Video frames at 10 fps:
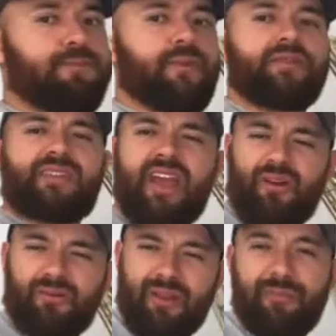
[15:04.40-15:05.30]
See
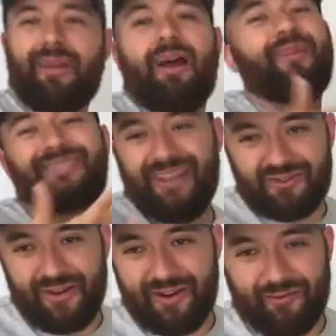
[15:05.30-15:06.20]
how, I mean, I'm
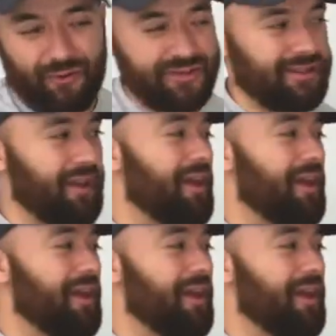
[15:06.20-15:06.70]
exaggerating, of course,